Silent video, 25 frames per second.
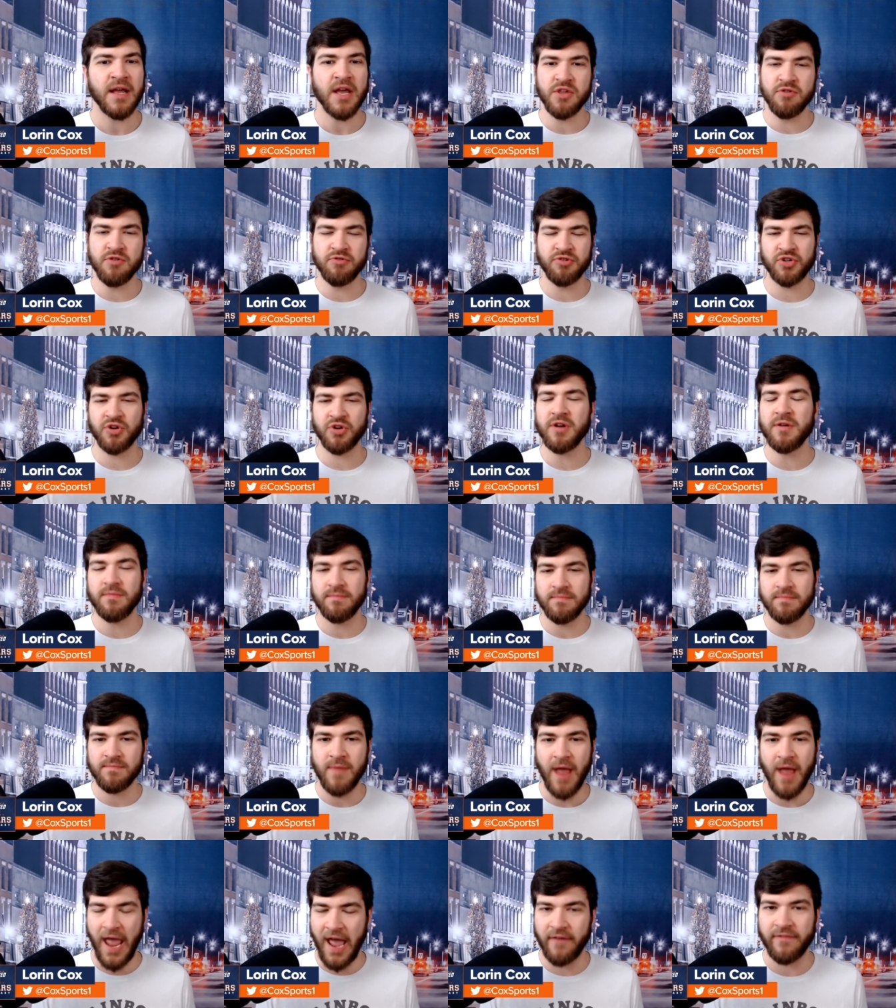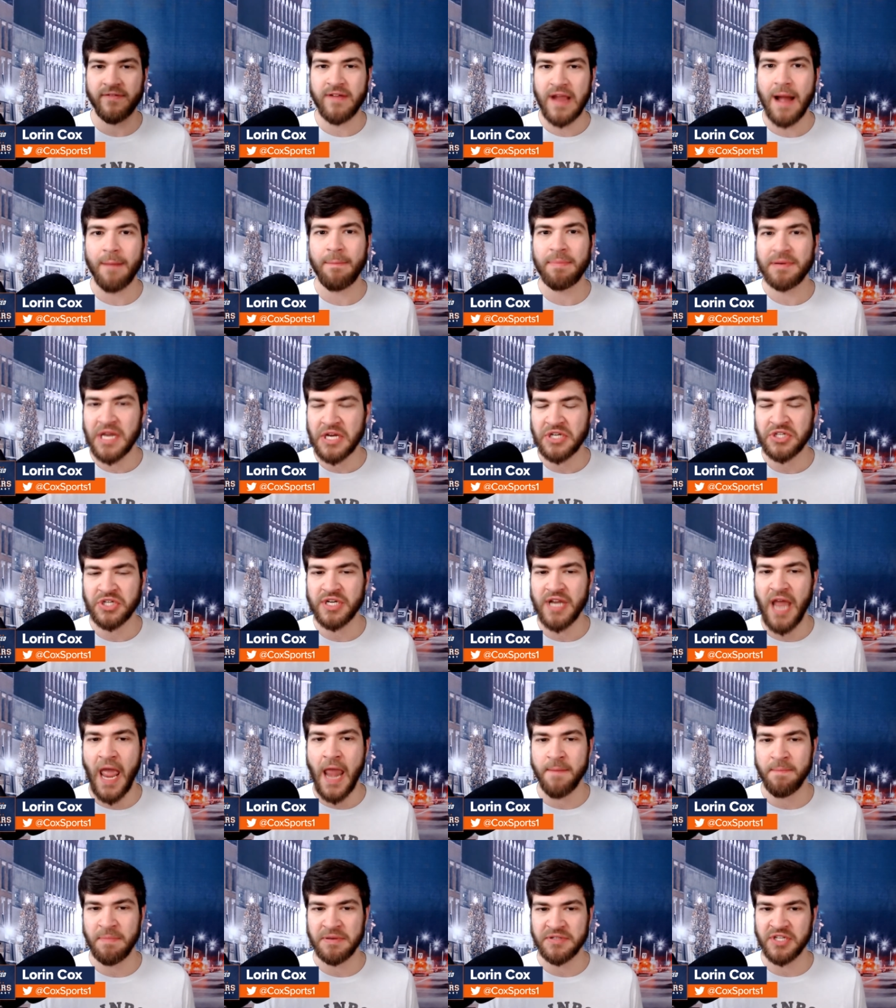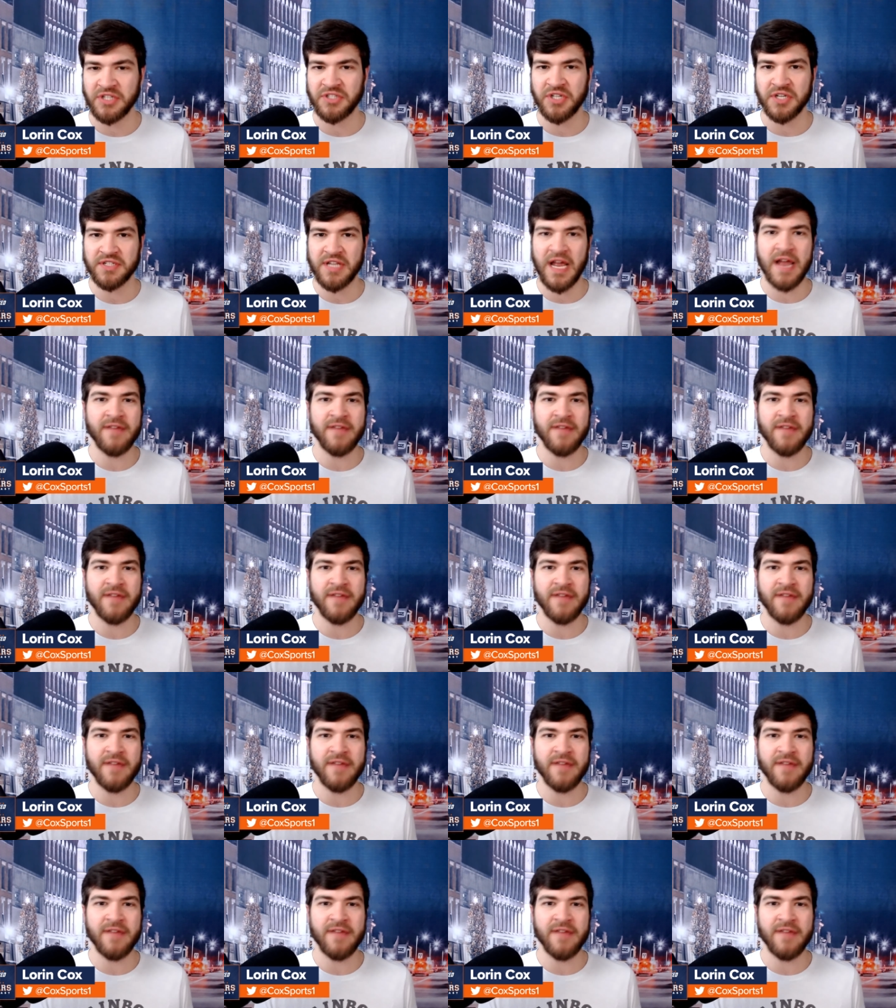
You should have competition at positions.